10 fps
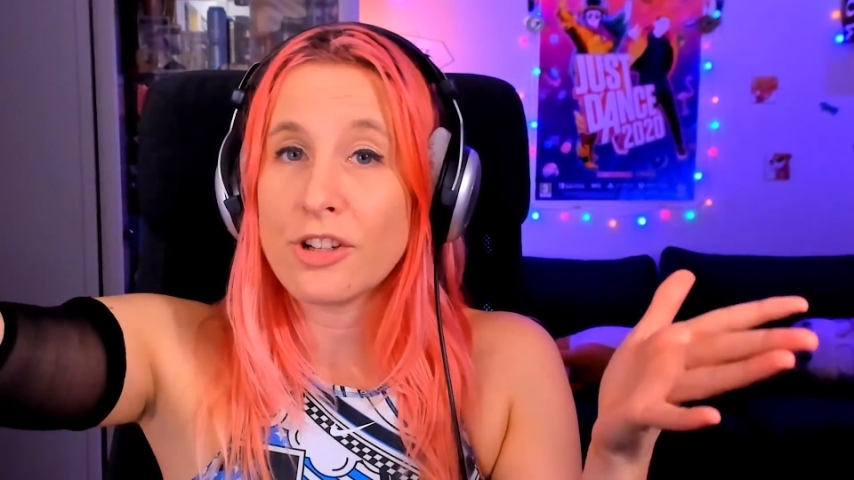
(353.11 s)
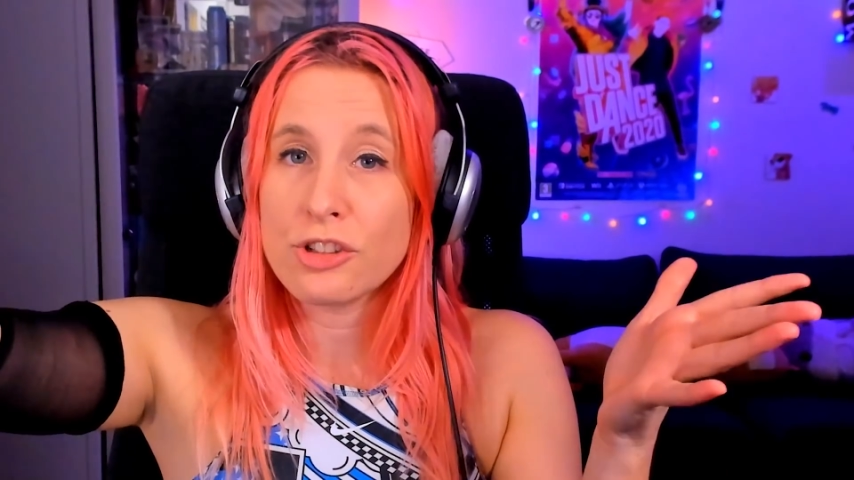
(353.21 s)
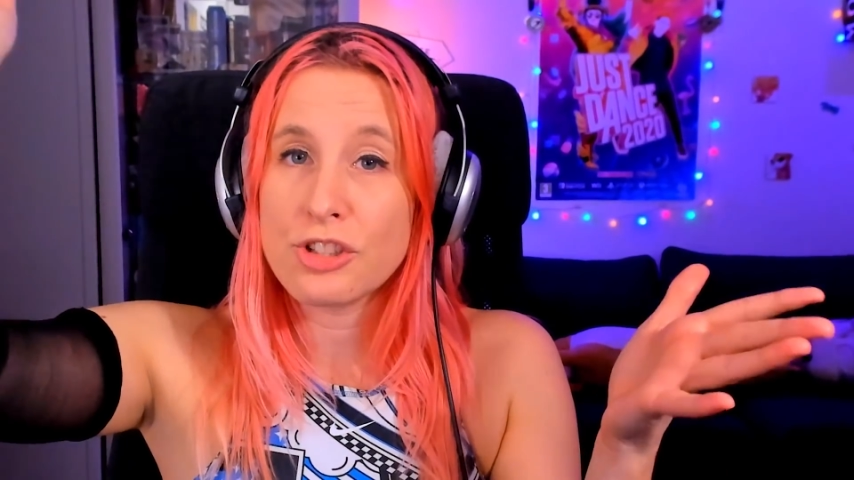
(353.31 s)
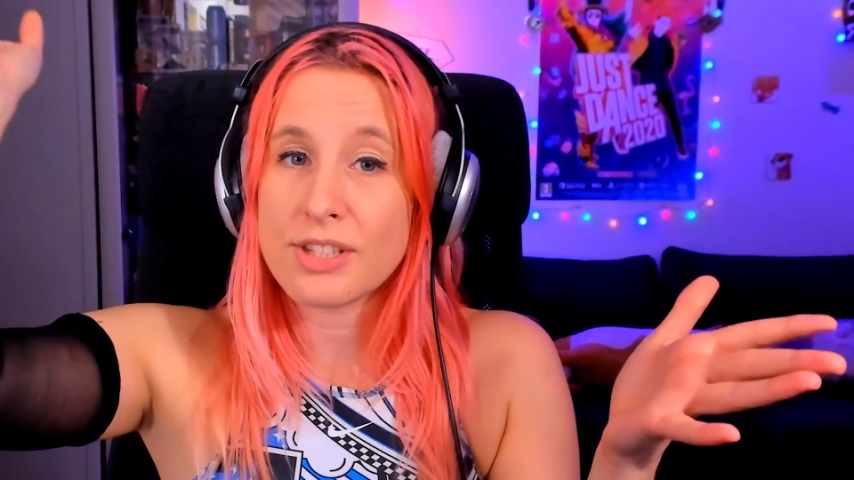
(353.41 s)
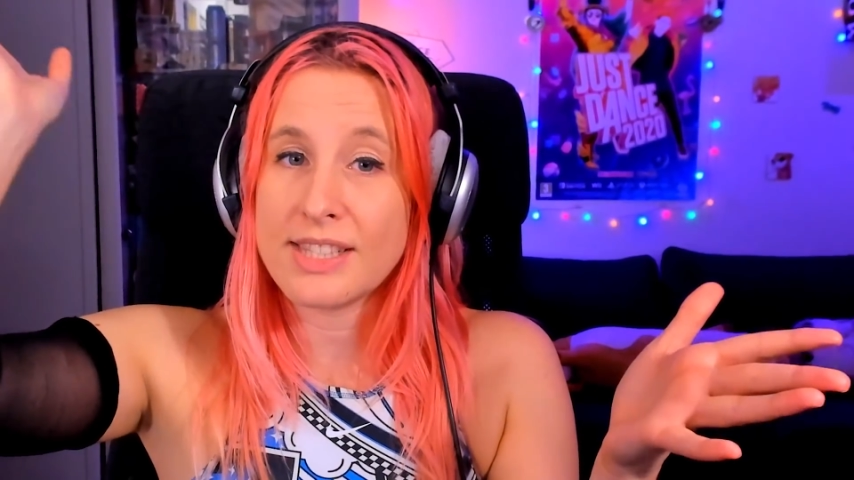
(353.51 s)

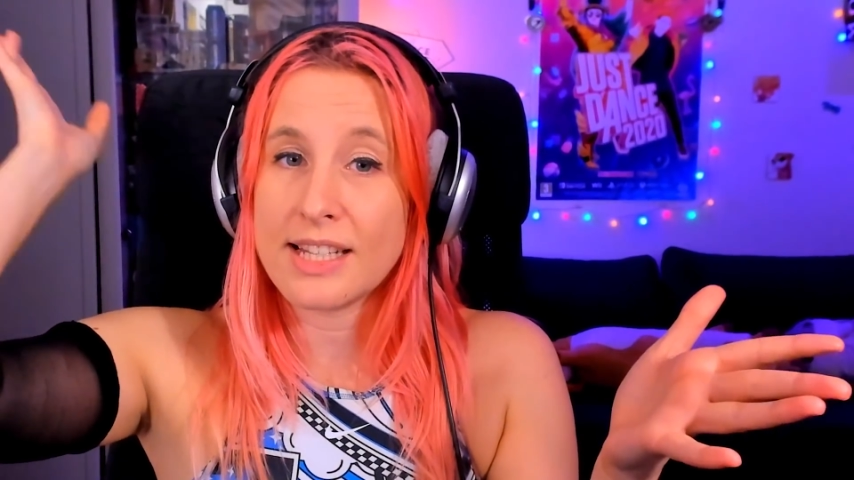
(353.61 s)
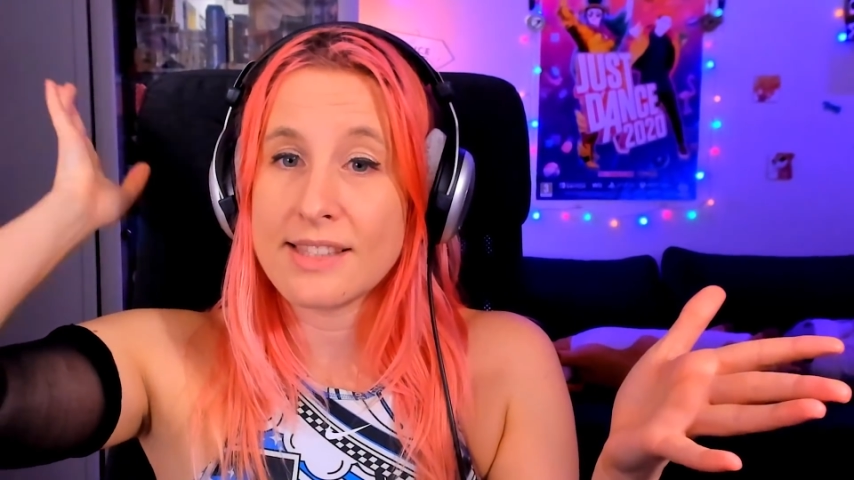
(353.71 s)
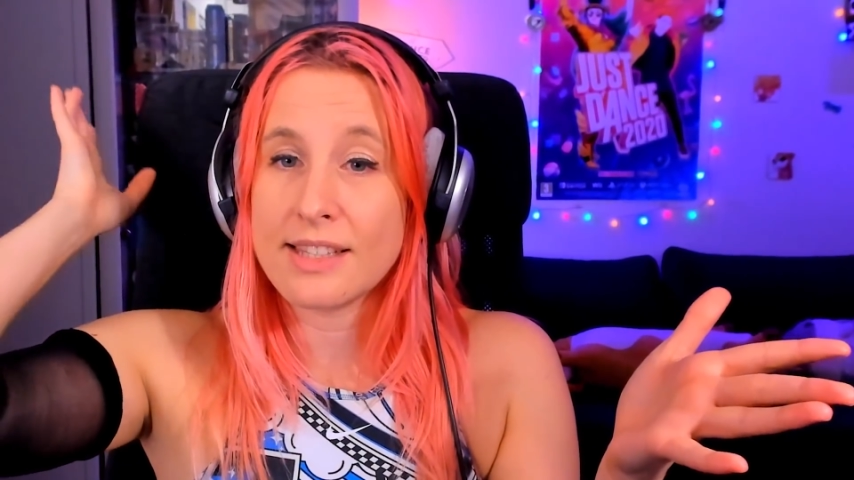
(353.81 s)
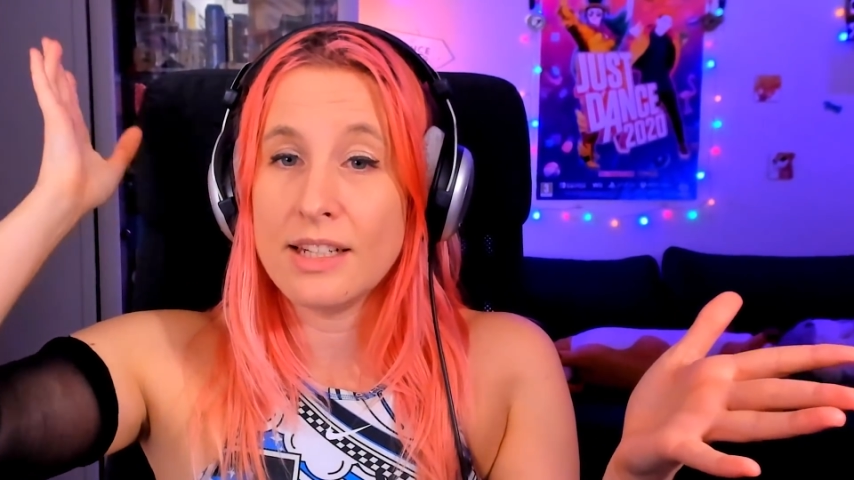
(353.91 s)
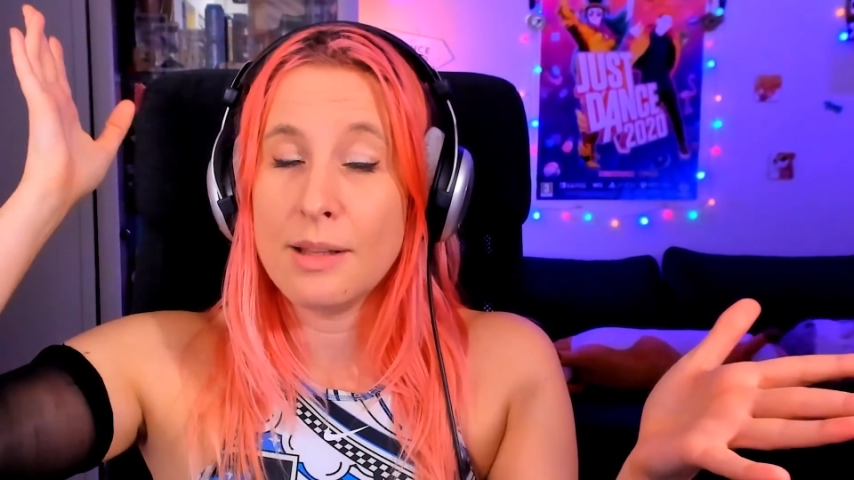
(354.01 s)
on Just
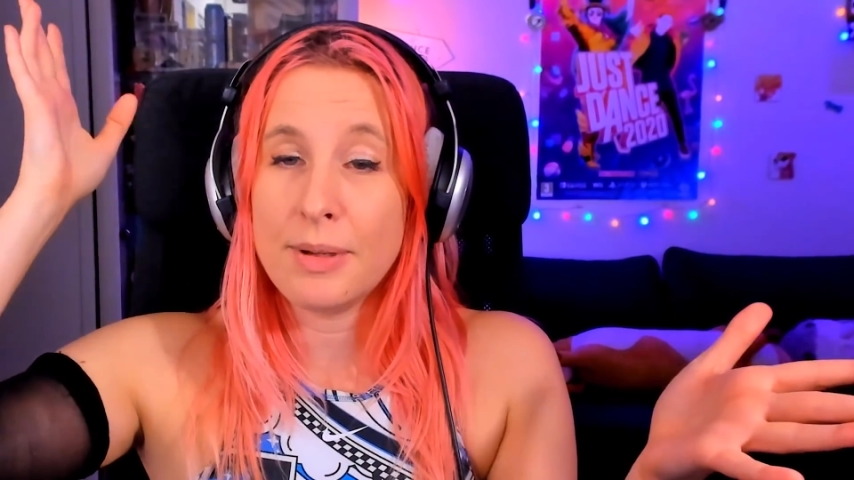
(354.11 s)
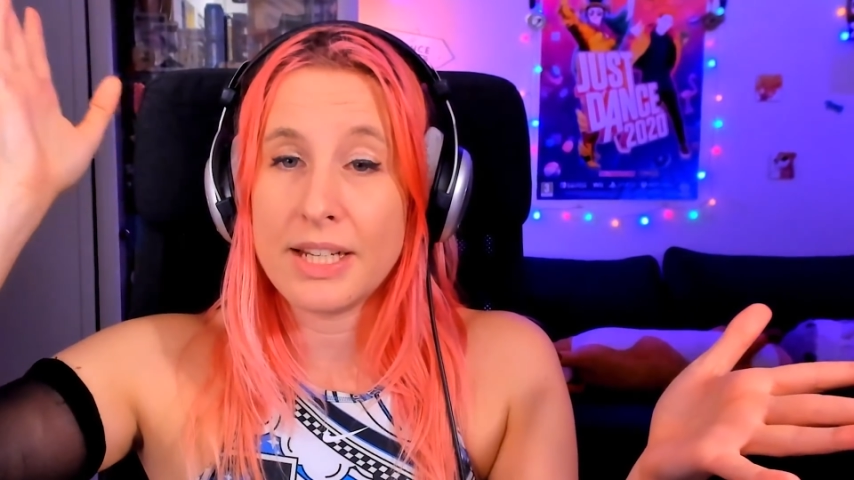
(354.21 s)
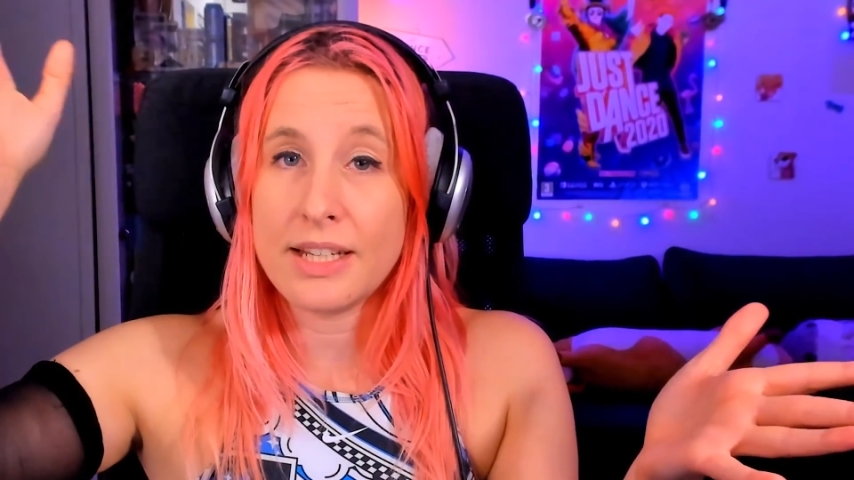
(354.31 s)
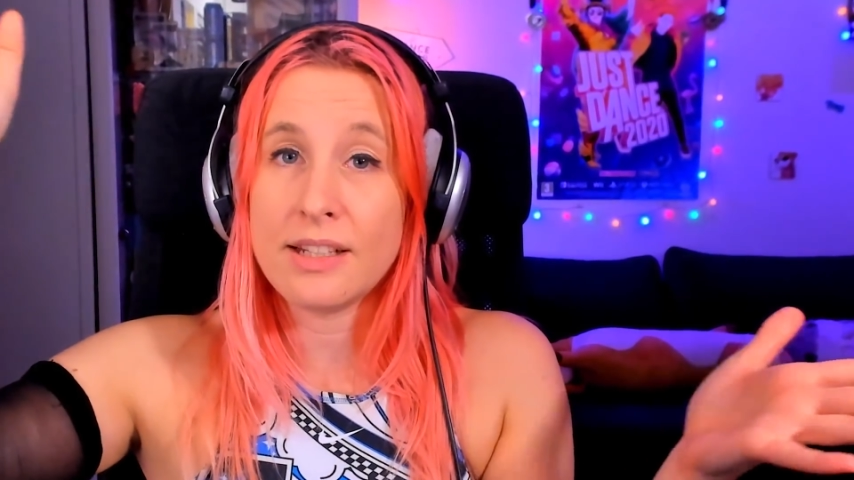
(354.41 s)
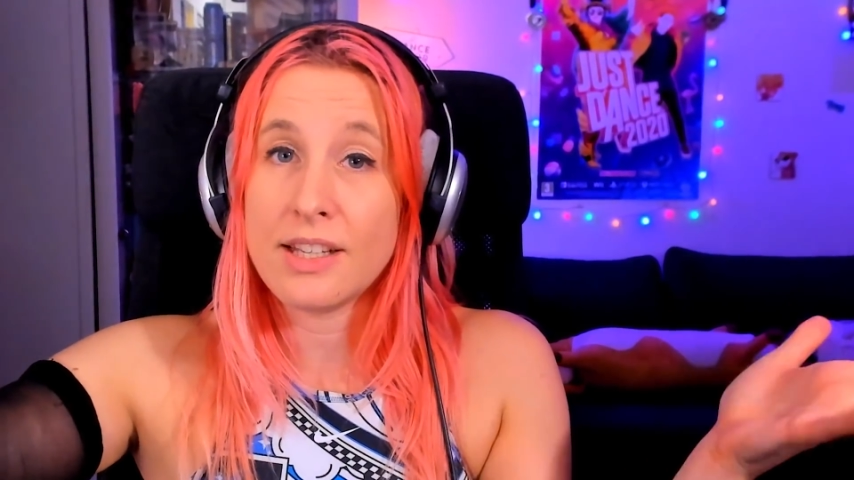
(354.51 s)
Dance
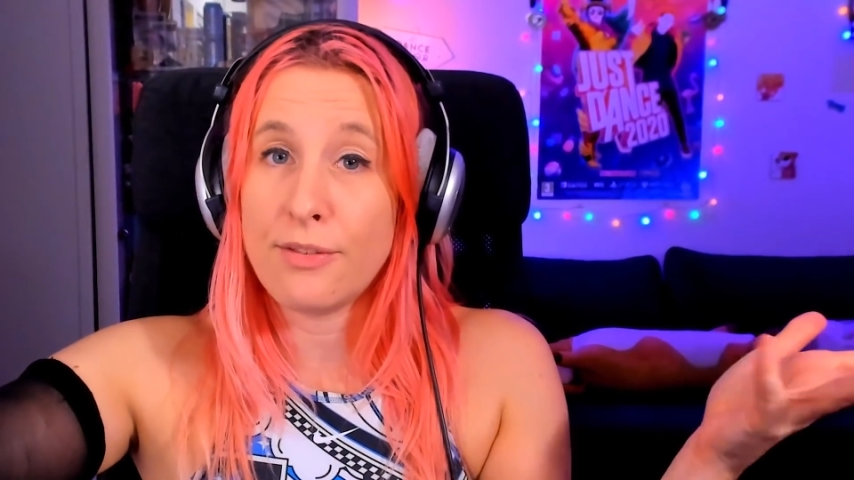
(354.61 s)
Unlimited,